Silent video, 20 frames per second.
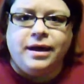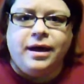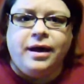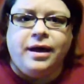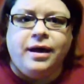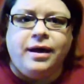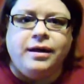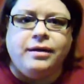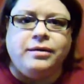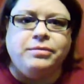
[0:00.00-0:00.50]

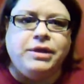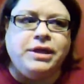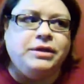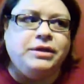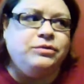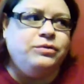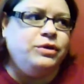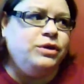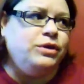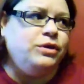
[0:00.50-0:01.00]

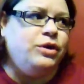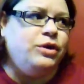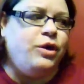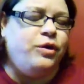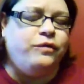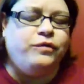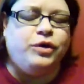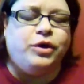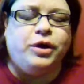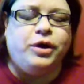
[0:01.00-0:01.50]
Then
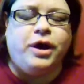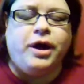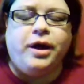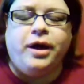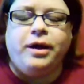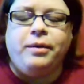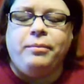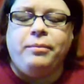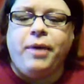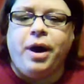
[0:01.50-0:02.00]
if you're
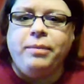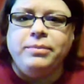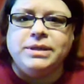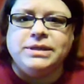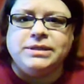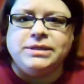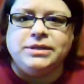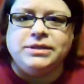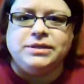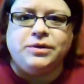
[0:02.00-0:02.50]
a mom
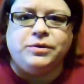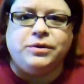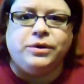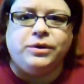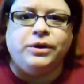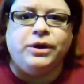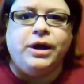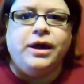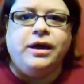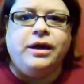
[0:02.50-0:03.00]
business
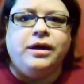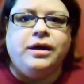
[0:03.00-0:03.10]
owner,